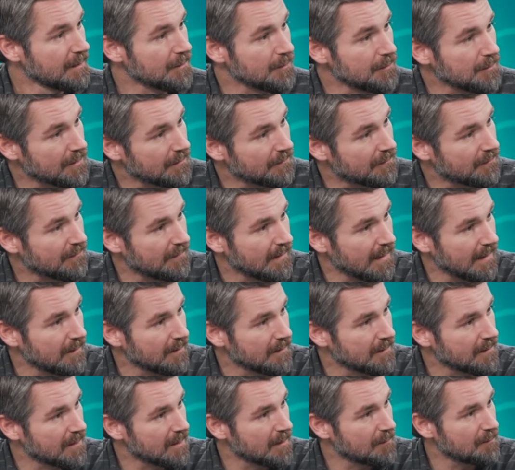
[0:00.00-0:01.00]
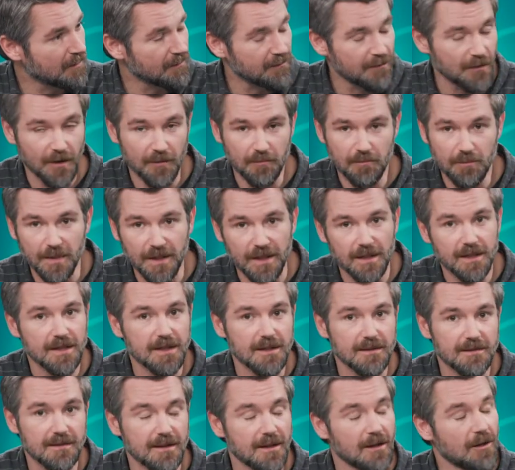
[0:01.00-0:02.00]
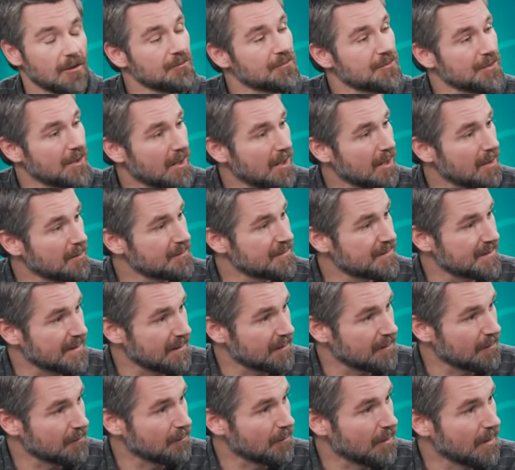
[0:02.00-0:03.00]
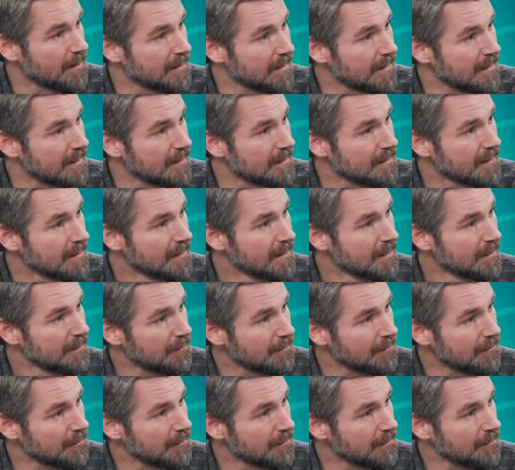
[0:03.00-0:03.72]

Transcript: You can scale it up. If you have big ETL jobs that are running,